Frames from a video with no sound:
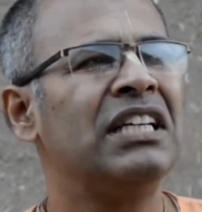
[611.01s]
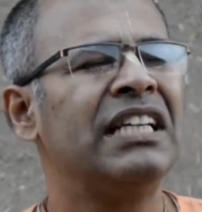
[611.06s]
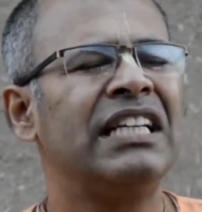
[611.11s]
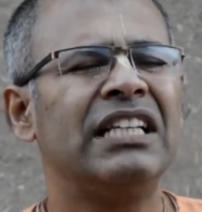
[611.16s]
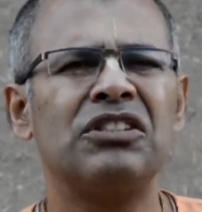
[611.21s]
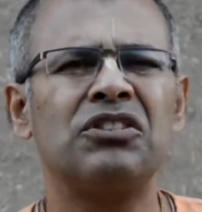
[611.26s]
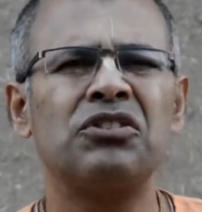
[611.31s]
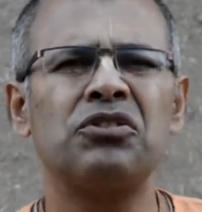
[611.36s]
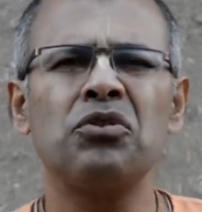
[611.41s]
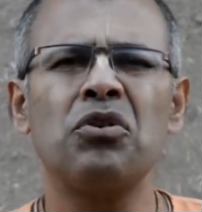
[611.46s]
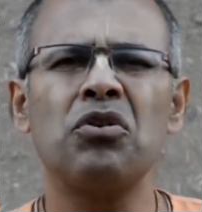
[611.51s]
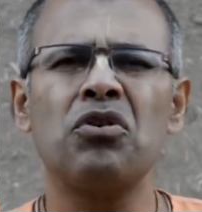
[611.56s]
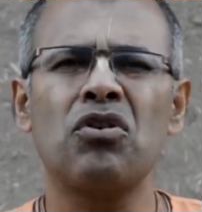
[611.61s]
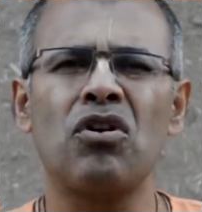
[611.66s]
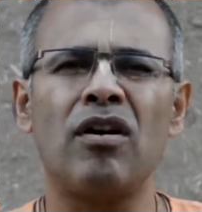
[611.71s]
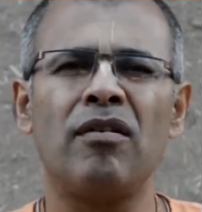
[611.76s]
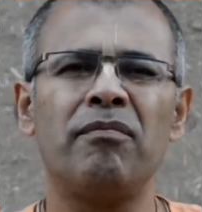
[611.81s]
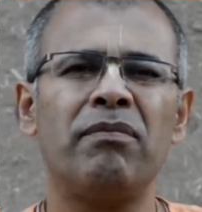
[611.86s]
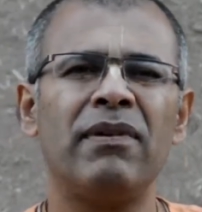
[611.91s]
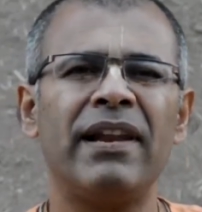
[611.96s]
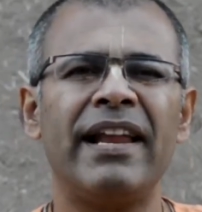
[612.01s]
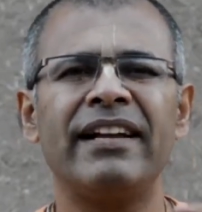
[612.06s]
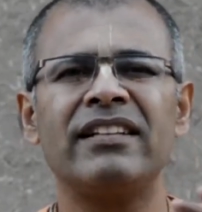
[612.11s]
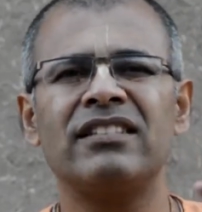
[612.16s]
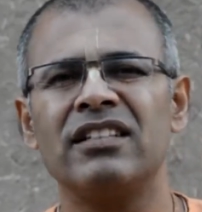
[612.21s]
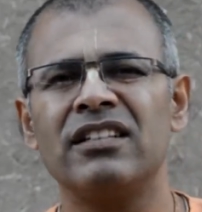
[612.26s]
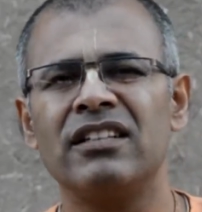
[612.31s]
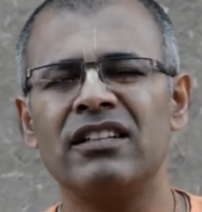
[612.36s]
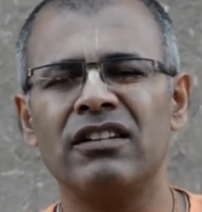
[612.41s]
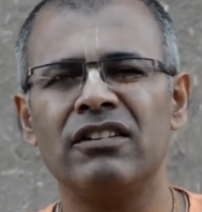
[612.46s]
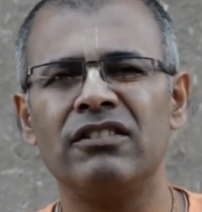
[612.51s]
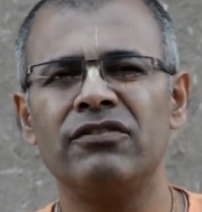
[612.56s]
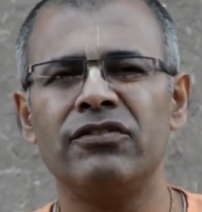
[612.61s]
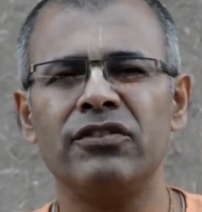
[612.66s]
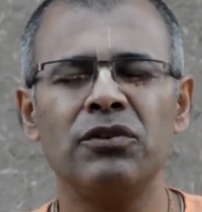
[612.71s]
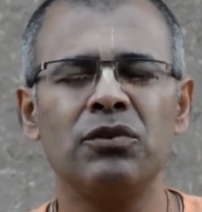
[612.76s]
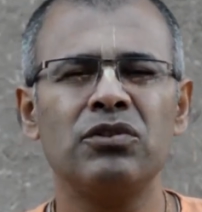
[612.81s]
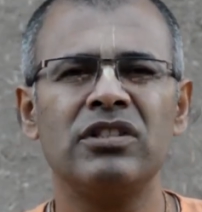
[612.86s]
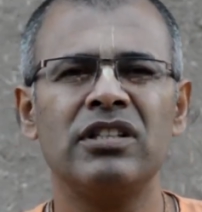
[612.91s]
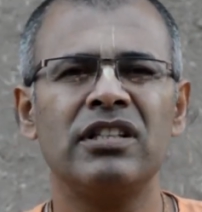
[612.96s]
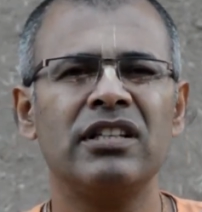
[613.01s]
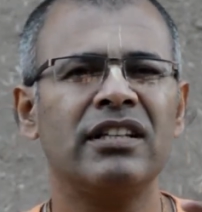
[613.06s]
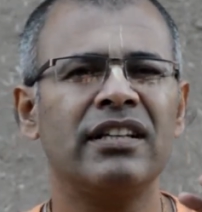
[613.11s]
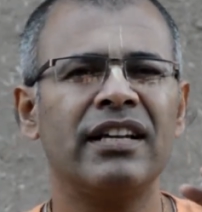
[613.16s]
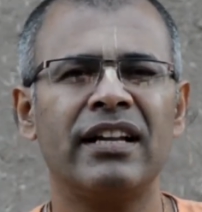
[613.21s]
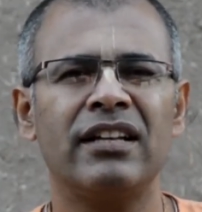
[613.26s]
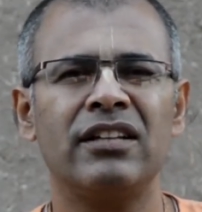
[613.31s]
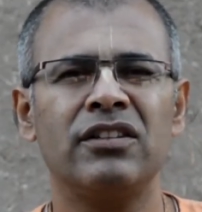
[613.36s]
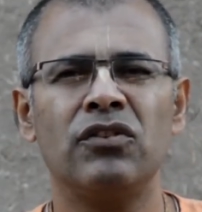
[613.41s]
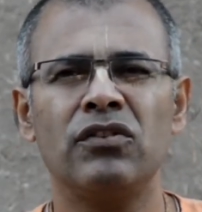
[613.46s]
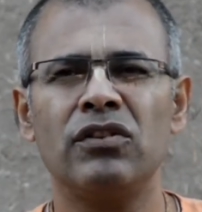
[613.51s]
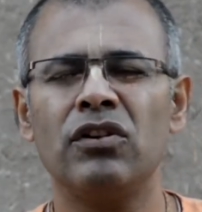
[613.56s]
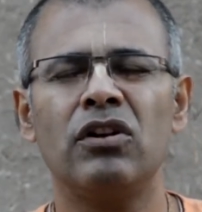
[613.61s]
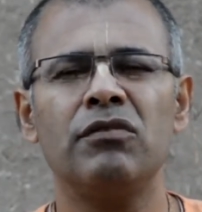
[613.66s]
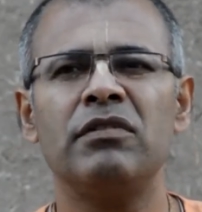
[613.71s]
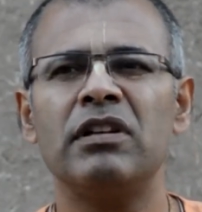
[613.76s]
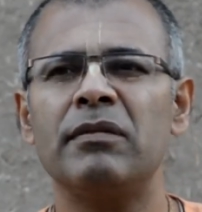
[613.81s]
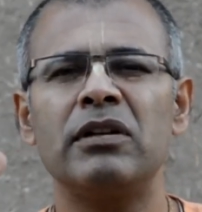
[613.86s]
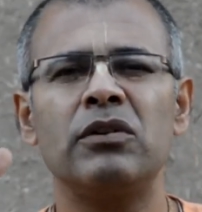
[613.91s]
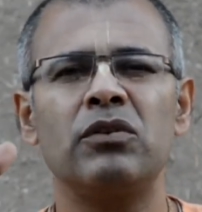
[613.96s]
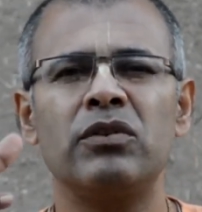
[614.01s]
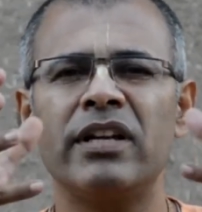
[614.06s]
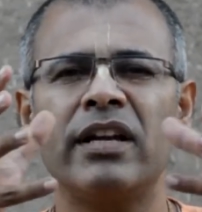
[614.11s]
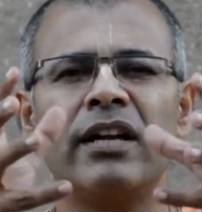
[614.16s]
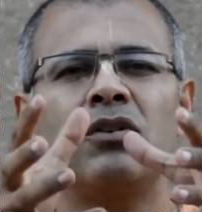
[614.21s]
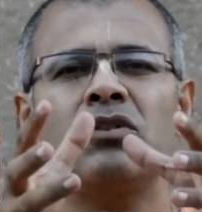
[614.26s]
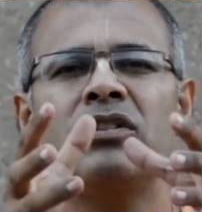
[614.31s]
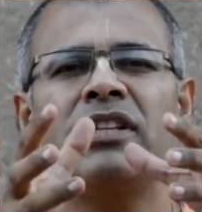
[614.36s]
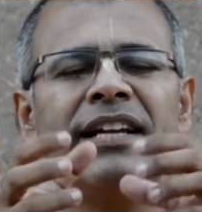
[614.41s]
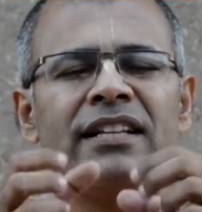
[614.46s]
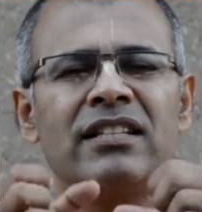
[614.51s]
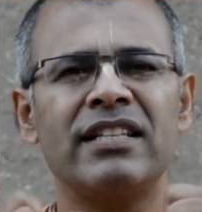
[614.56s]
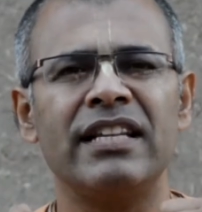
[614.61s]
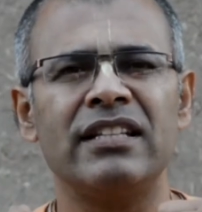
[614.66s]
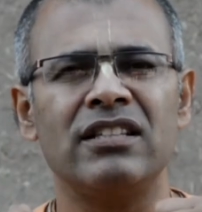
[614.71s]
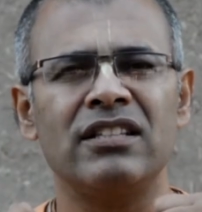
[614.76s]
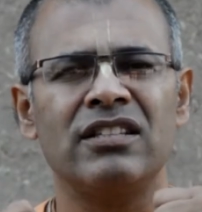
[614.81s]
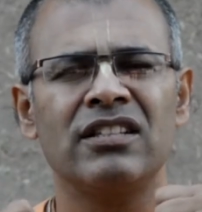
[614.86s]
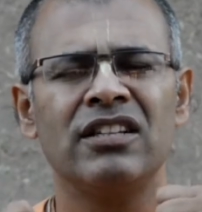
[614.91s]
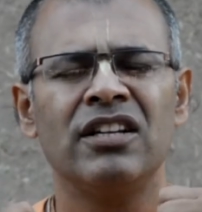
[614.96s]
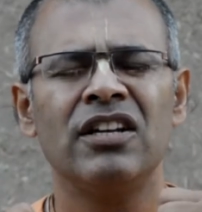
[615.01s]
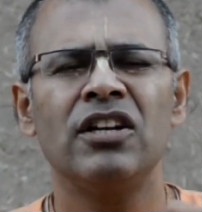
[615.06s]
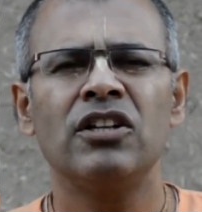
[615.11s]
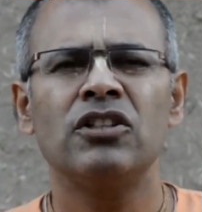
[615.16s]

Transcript: it's so complex and confusing and you will not be able to take out the essence.